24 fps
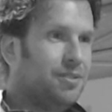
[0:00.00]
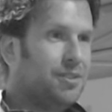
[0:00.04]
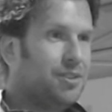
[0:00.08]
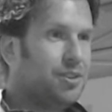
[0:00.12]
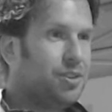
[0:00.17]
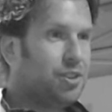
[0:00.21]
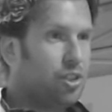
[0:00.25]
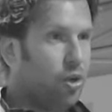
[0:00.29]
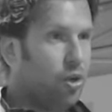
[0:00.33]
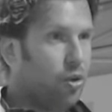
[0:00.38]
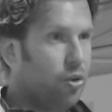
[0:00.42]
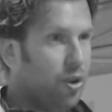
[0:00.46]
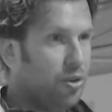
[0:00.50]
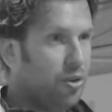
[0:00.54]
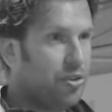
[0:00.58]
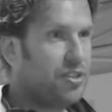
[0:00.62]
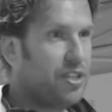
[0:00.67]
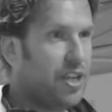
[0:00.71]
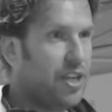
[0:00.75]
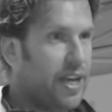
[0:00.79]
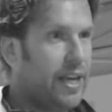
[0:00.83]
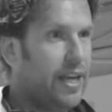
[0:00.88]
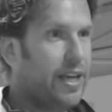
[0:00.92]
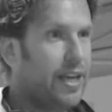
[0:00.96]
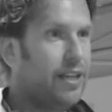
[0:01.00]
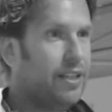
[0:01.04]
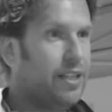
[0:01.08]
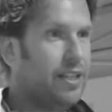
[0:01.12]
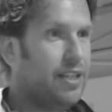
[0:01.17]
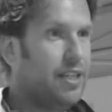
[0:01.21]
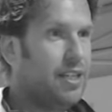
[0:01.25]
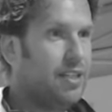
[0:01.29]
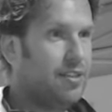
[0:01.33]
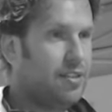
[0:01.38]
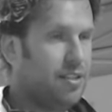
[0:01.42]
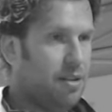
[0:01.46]
So not saying
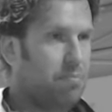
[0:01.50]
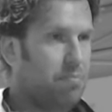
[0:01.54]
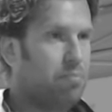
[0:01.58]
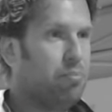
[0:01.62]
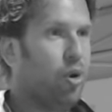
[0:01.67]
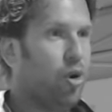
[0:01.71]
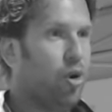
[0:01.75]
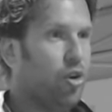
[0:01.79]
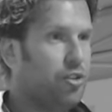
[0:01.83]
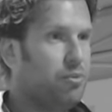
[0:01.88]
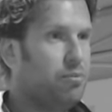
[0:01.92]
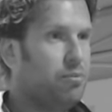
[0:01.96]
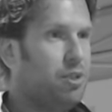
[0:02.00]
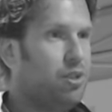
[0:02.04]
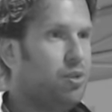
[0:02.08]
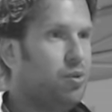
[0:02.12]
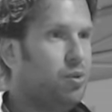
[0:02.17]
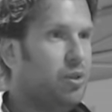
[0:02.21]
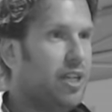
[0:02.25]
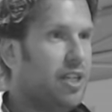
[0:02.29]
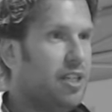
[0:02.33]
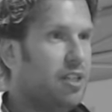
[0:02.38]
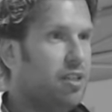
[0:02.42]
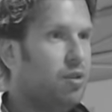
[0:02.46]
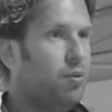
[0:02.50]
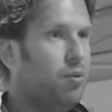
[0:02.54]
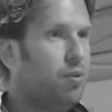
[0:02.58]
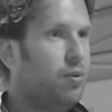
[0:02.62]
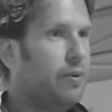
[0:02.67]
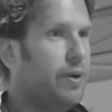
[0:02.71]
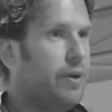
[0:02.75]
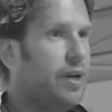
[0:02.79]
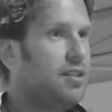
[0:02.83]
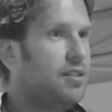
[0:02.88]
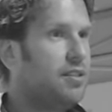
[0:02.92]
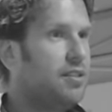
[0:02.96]
it's impossible to get into the
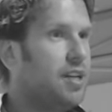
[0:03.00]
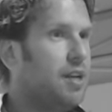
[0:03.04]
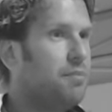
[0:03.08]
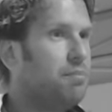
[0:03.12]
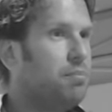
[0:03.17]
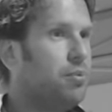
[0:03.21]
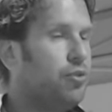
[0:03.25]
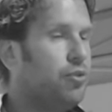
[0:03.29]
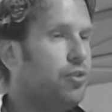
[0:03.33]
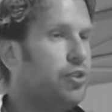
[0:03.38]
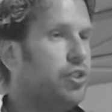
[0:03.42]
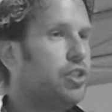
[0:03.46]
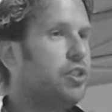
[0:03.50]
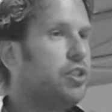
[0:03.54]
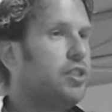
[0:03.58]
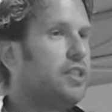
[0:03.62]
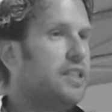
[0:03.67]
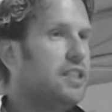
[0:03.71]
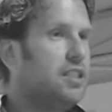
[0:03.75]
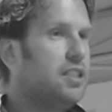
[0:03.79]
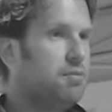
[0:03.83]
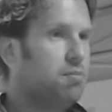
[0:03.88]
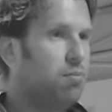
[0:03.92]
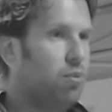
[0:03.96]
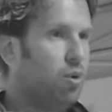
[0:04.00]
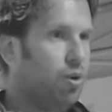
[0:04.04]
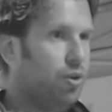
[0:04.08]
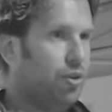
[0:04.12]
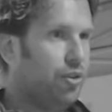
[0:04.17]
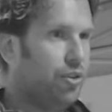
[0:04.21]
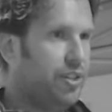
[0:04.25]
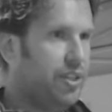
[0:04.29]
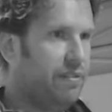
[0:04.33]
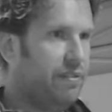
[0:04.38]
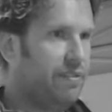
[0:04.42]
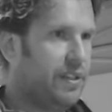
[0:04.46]
right start position, it's more
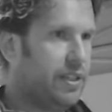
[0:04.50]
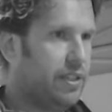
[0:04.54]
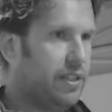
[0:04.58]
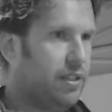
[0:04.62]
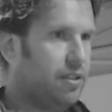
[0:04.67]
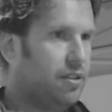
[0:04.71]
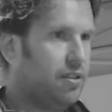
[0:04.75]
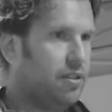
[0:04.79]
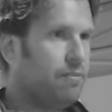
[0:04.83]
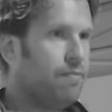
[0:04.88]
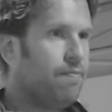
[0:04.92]
difficult.